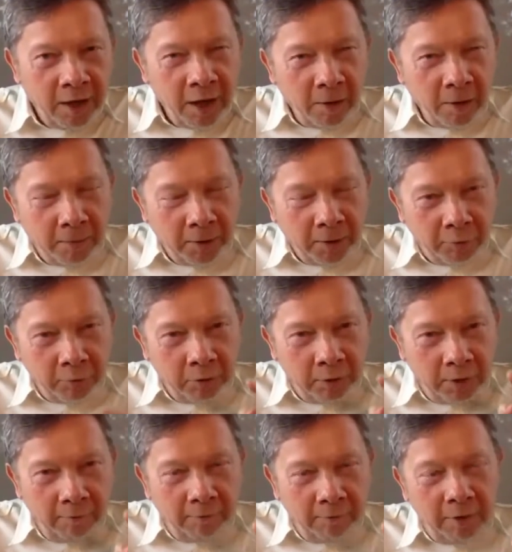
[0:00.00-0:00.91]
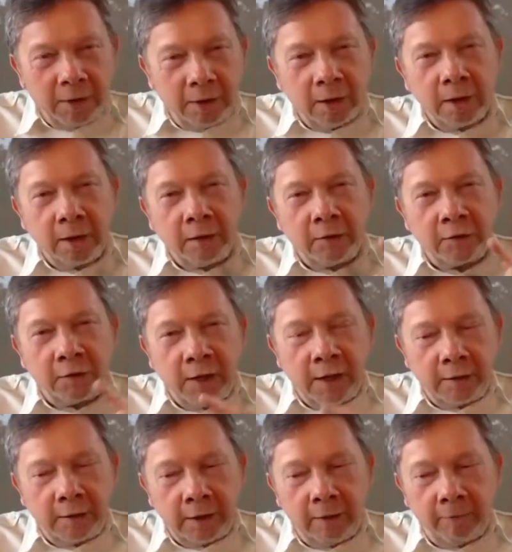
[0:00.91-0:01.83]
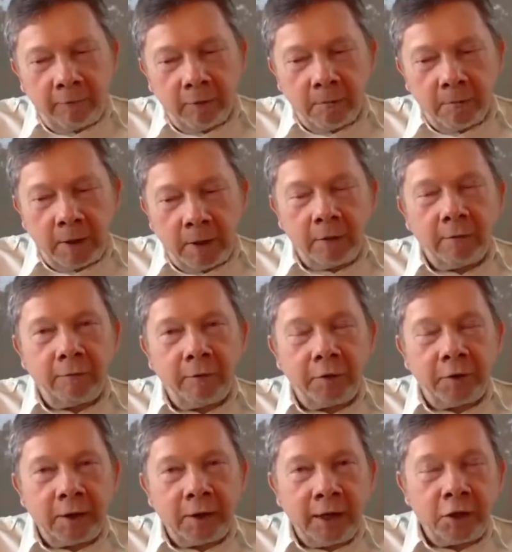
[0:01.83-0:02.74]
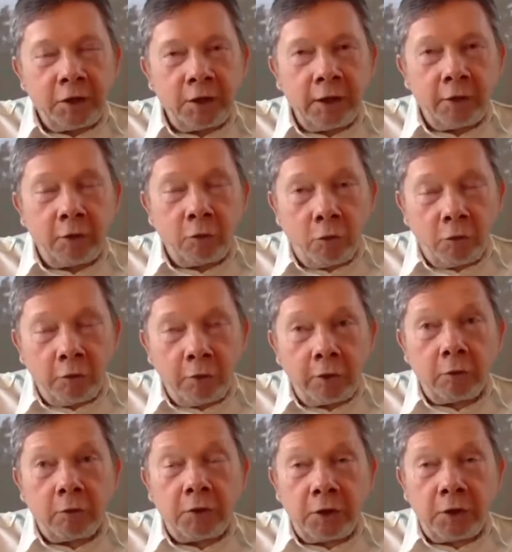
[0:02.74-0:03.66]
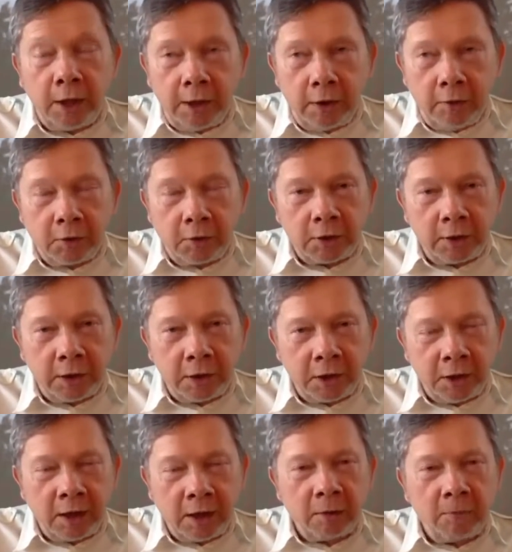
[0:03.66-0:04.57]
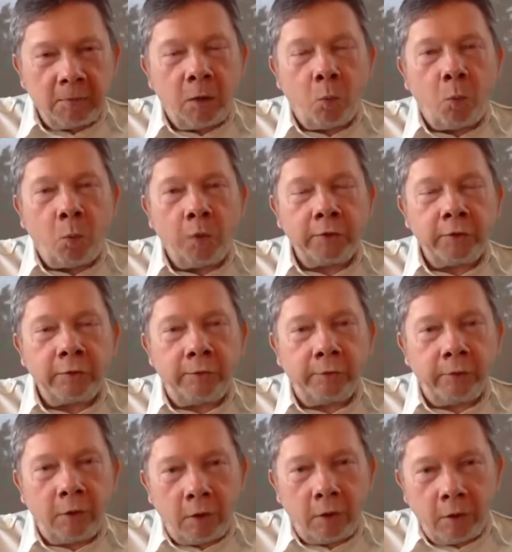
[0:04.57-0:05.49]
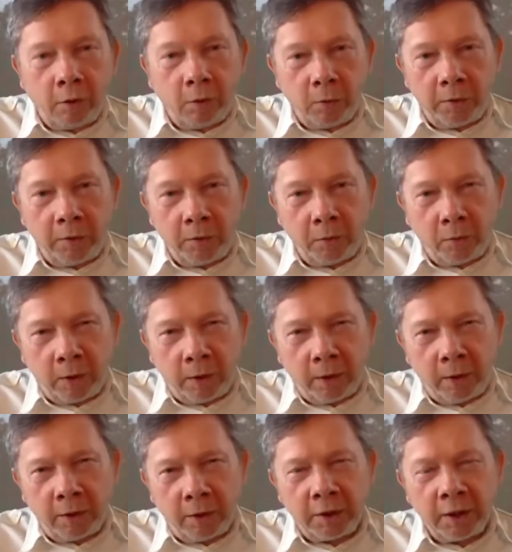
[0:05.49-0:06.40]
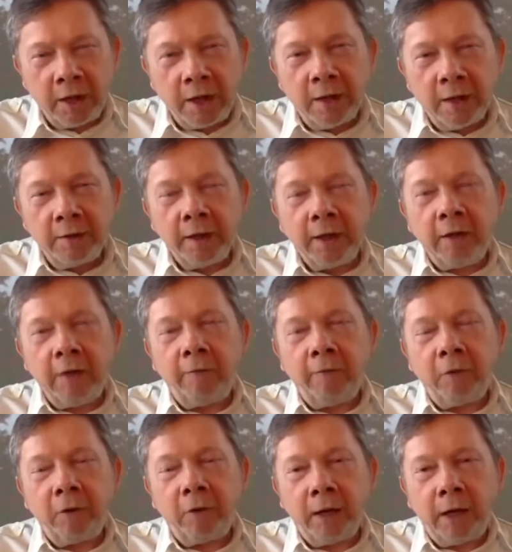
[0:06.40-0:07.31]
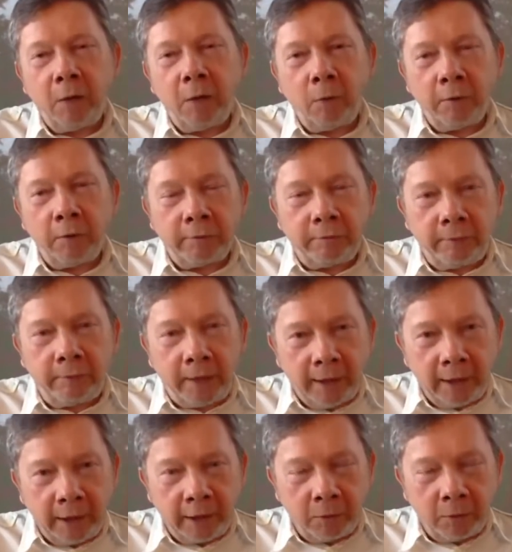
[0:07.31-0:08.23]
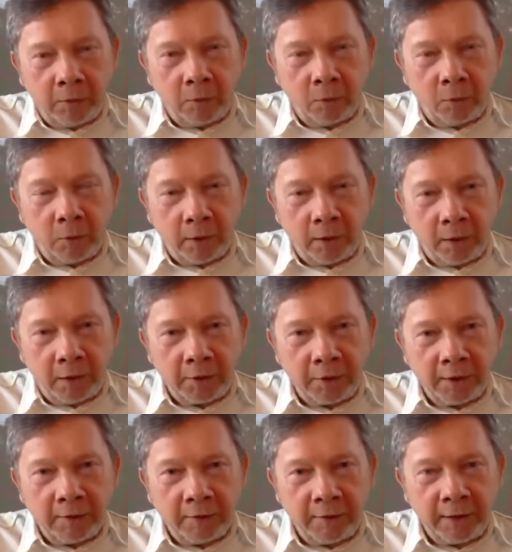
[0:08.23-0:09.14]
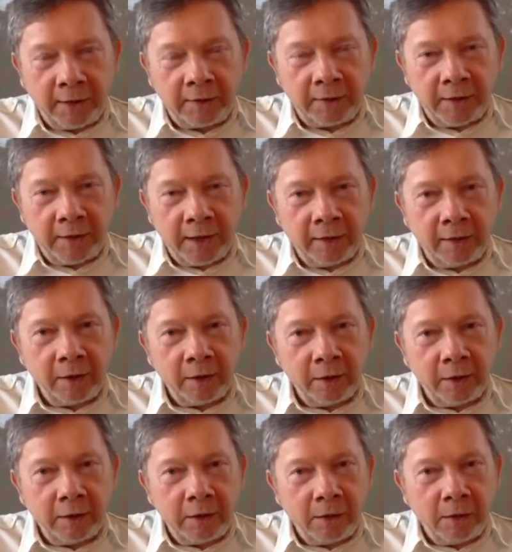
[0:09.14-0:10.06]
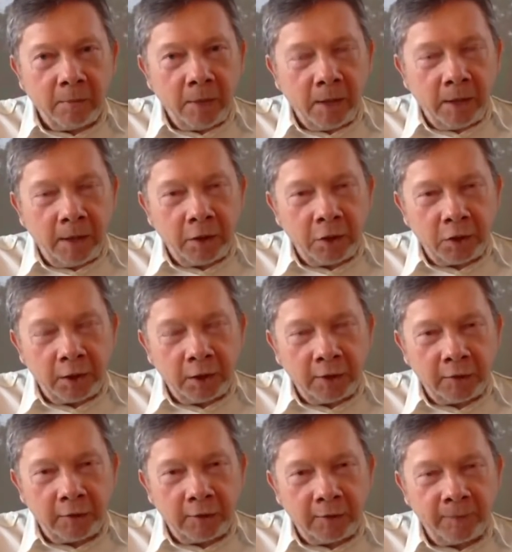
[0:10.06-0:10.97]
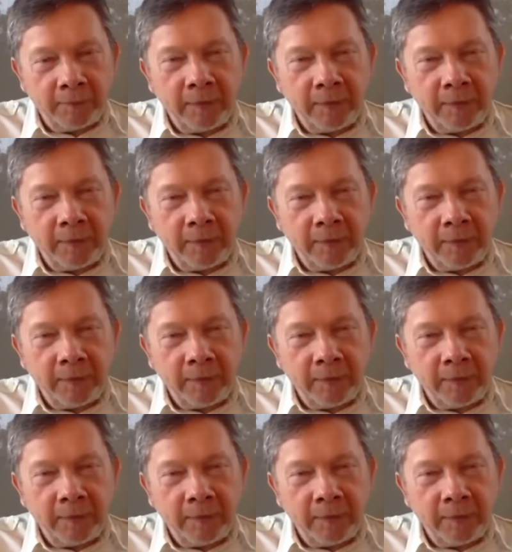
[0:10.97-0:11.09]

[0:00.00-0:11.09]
but to give it an excessive amount of attention and only continuously think about what's wrong with the world, then you forget what's right with the world, and that then diminishes.